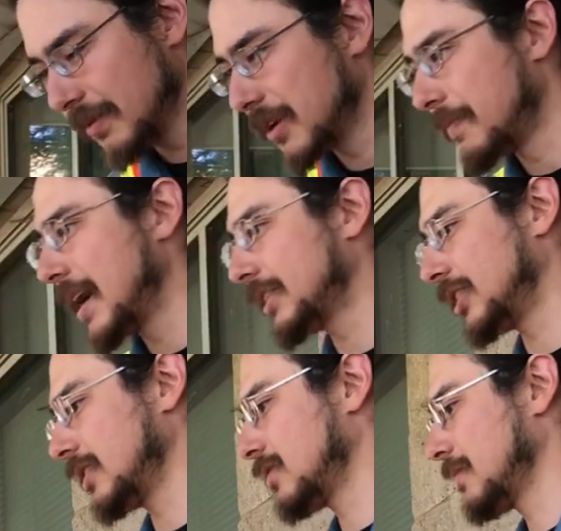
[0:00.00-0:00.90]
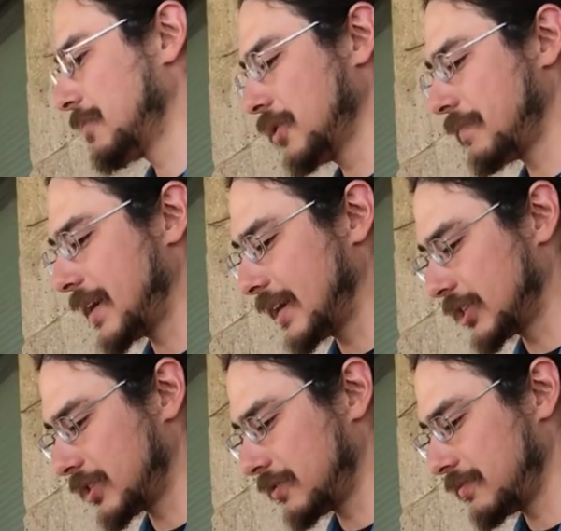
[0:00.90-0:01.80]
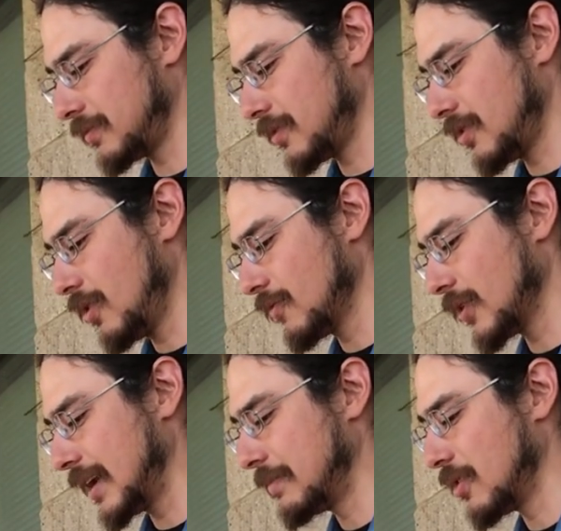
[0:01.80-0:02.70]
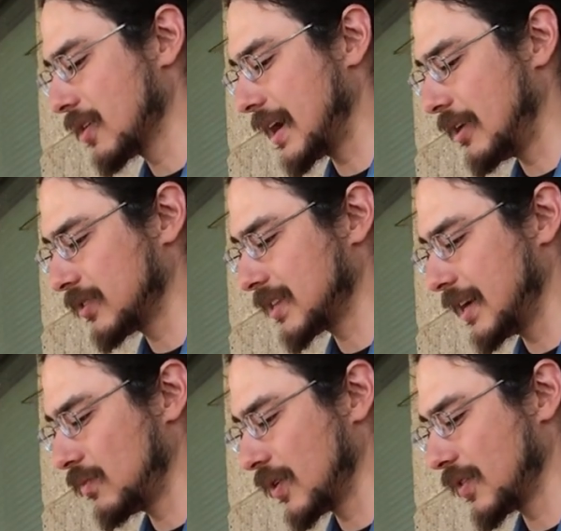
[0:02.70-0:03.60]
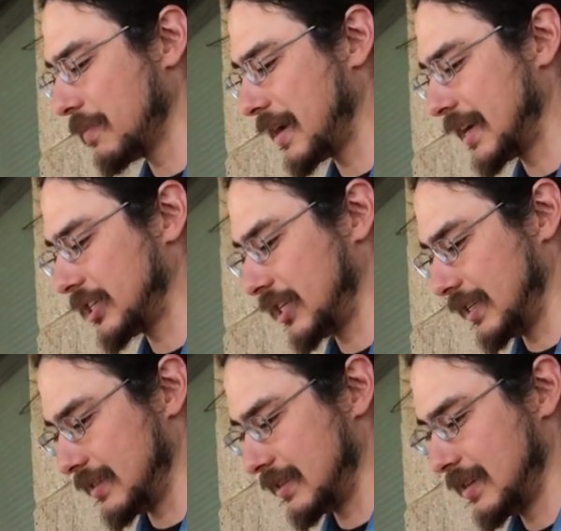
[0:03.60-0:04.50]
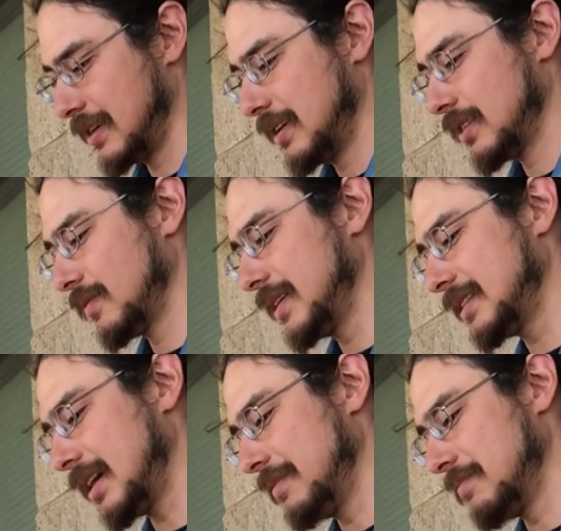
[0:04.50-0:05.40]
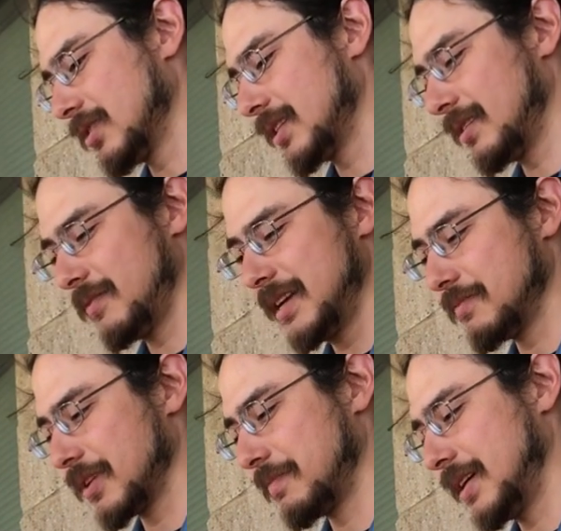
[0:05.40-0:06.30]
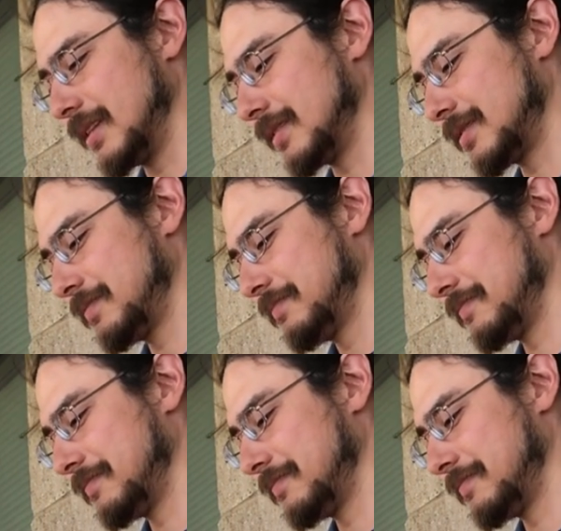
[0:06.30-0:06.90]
I'm going to patch it, so I'm going to put a patch over it and mark outside where the patch is. The reason I'm marking, we didn't bring pens,